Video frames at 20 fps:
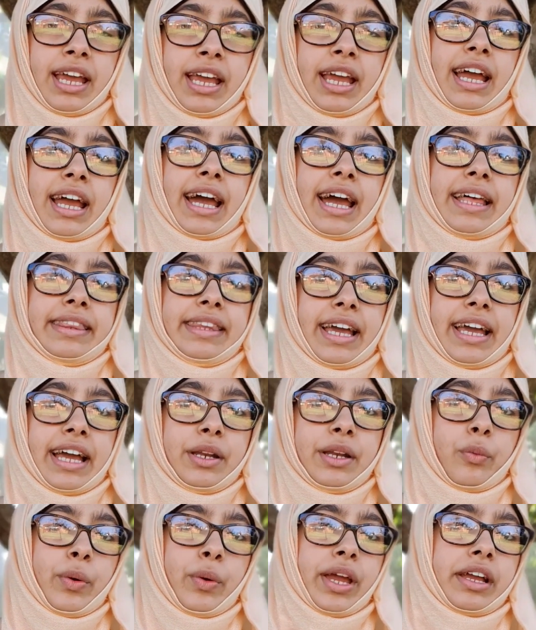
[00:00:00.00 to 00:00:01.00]
and
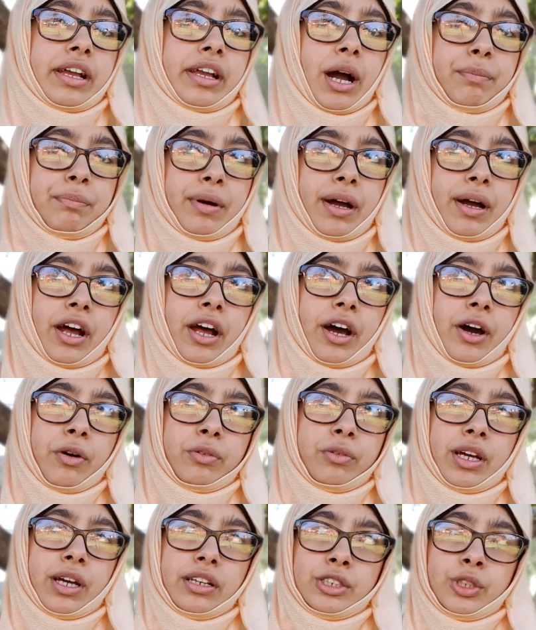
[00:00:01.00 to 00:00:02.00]
then wake up
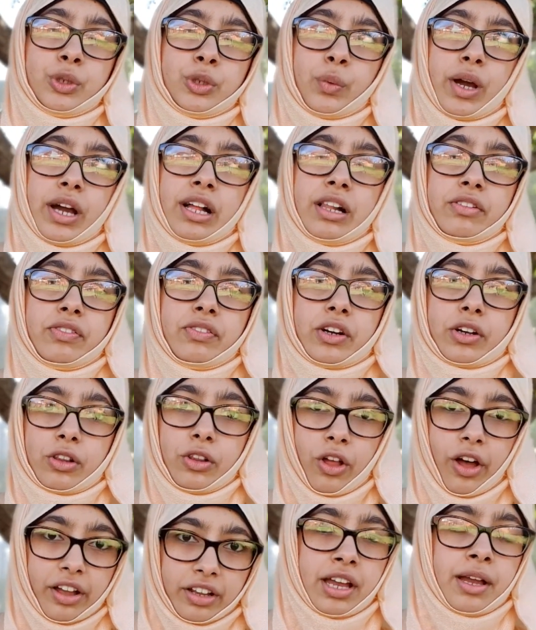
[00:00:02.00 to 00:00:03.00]
around 12
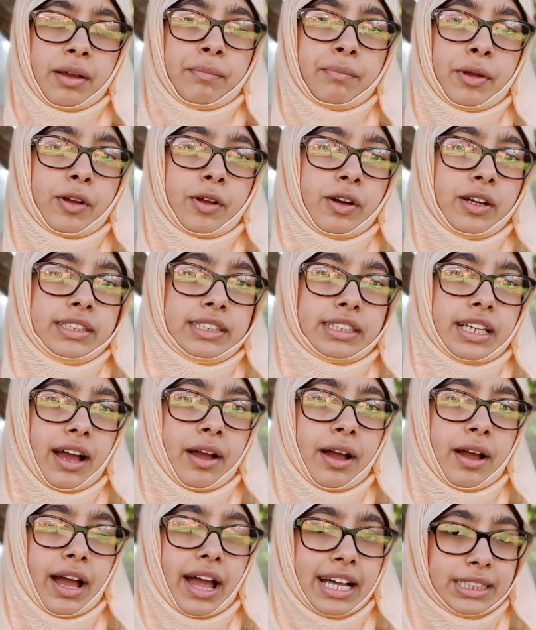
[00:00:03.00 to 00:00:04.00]
o'clock because
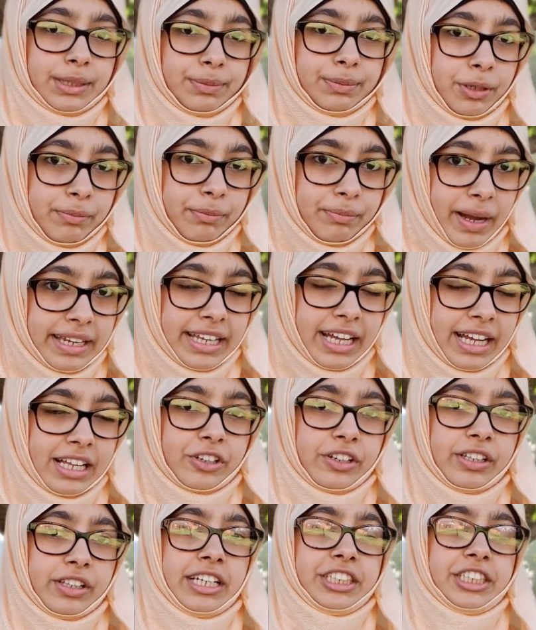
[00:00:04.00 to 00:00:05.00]
as per my
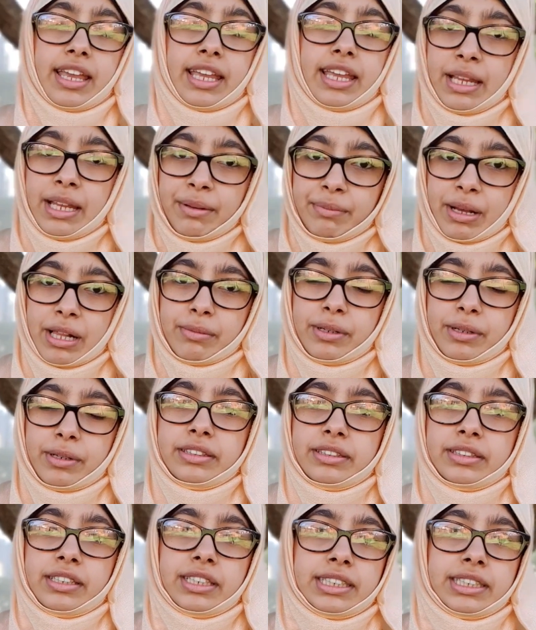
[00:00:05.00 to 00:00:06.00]
calculation, in
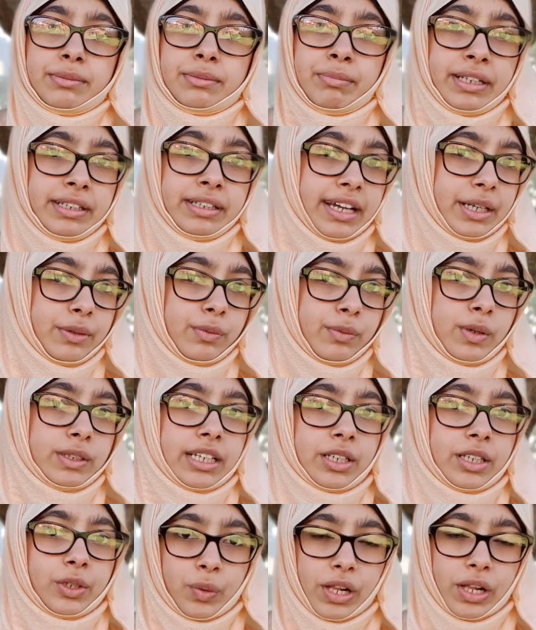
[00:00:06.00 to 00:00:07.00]
Melbourne, the midnight was
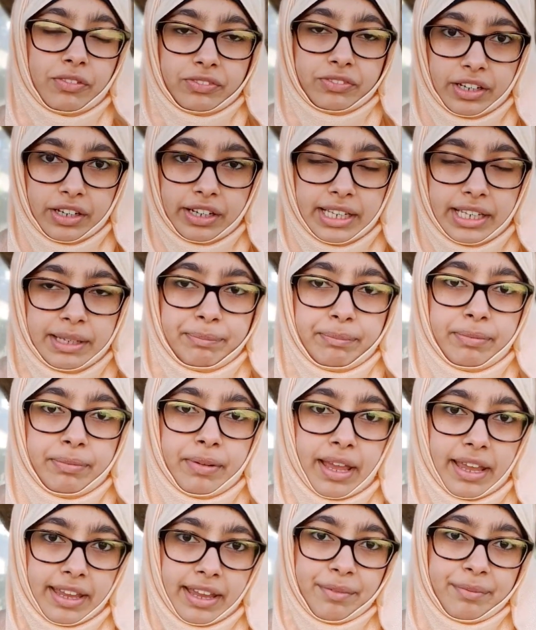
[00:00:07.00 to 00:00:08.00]
at 12:30
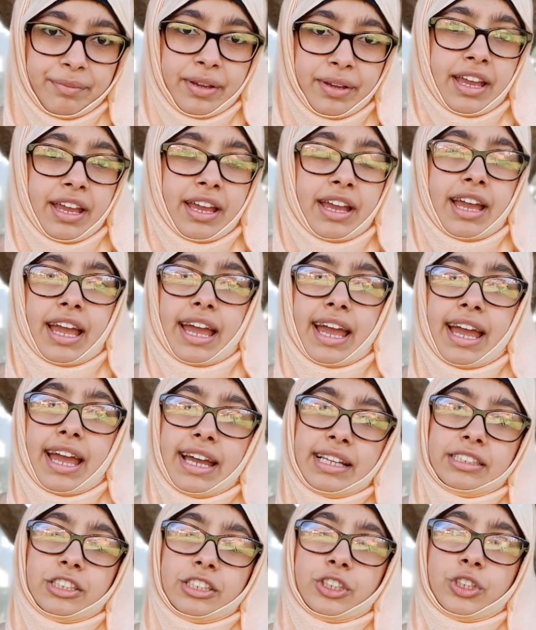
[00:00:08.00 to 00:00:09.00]
a.m.
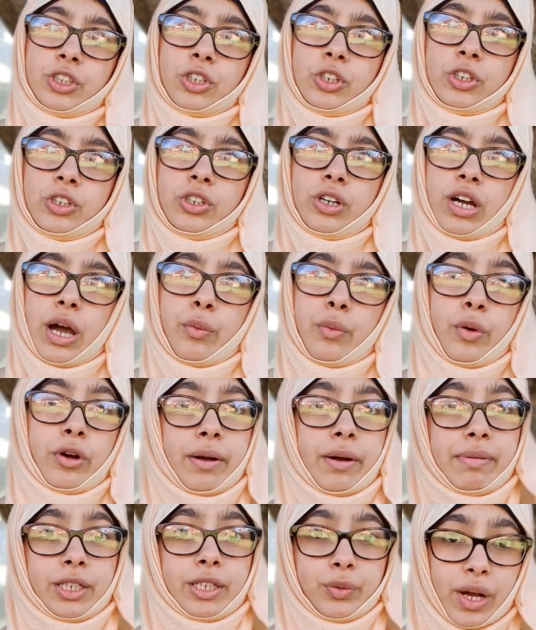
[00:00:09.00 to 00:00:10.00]
And so I woke
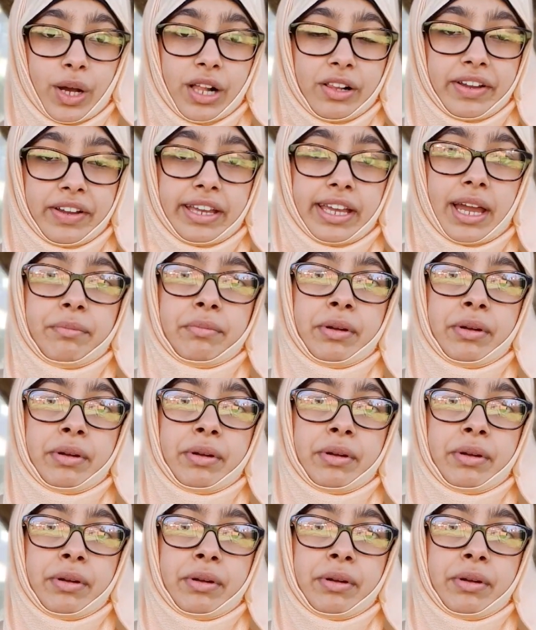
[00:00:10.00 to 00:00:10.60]
up at 12 a.m.,